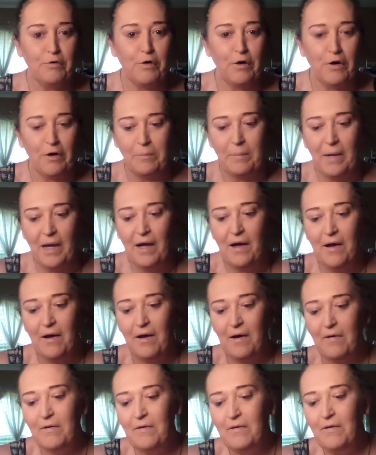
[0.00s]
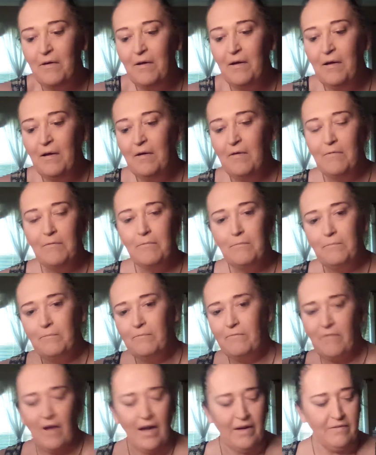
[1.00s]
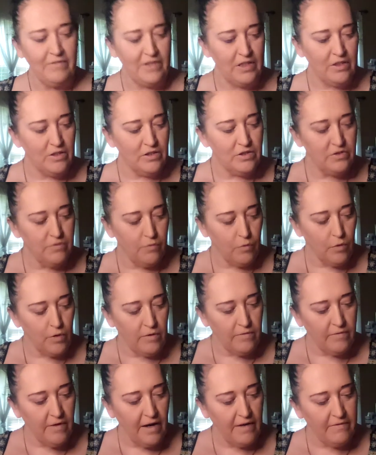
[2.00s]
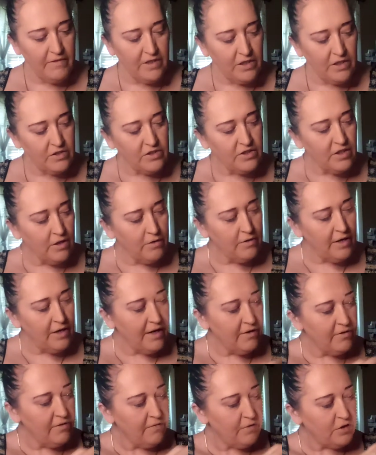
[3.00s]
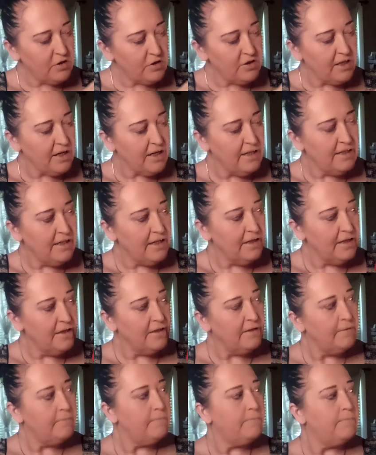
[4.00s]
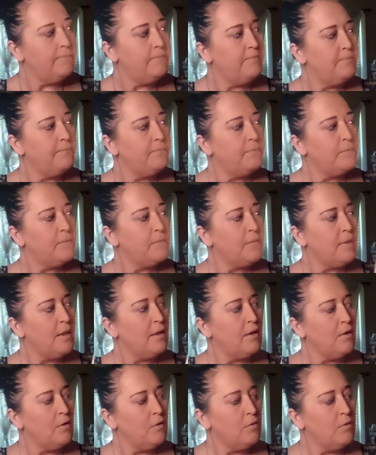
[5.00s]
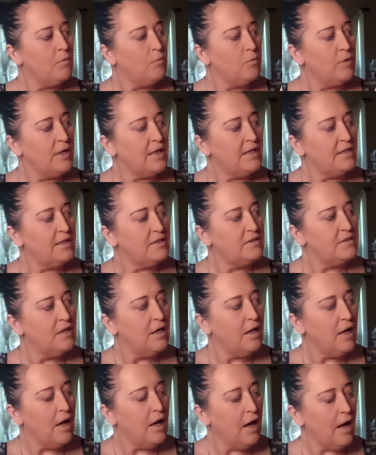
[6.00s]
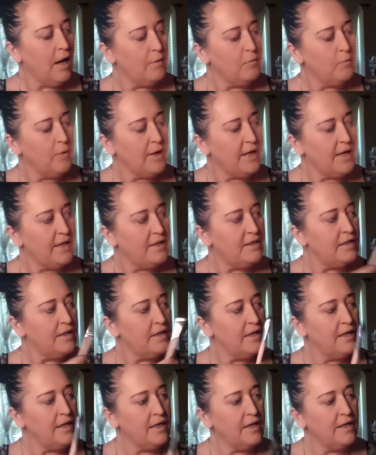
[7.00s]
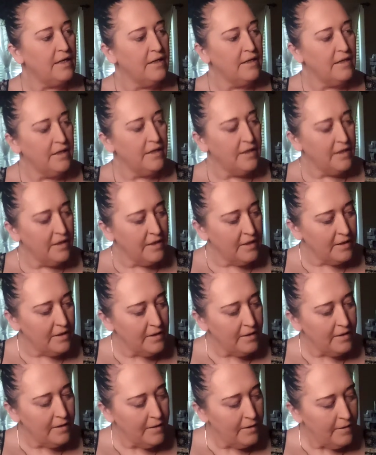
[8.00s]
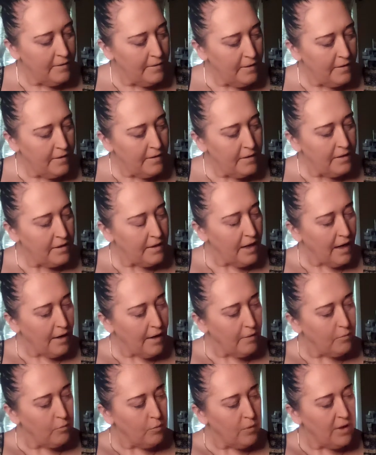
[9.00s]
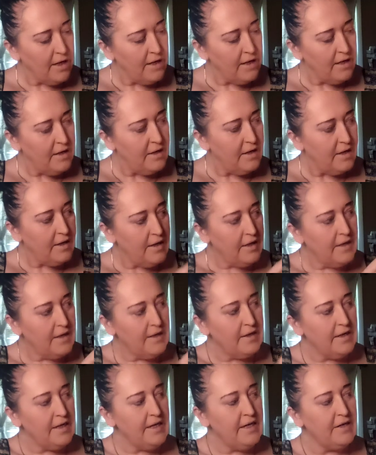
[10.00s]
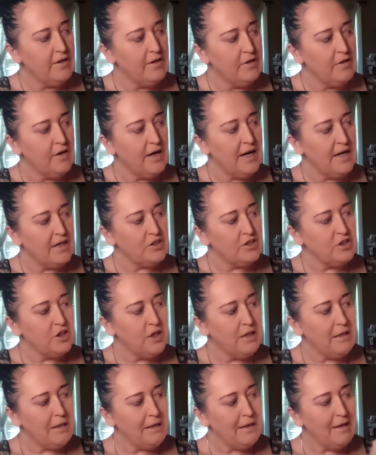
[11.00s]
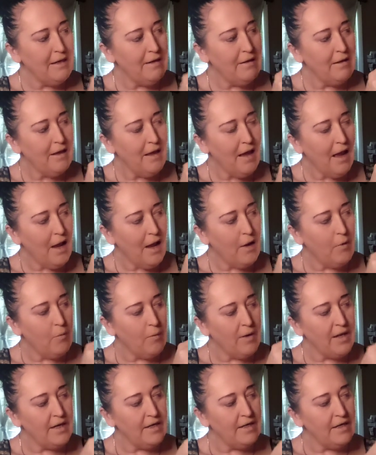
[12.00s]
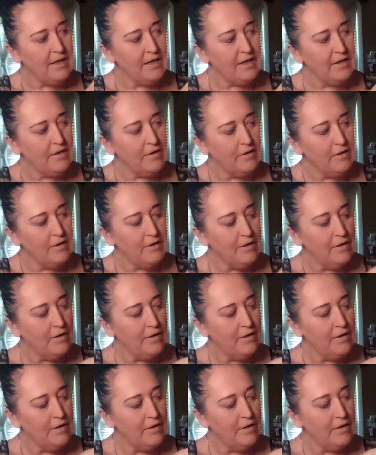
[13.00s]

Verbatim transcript: for about five years, four or five years. So now the first thing I did was I went in, yeah, I went in here actually. I went in here.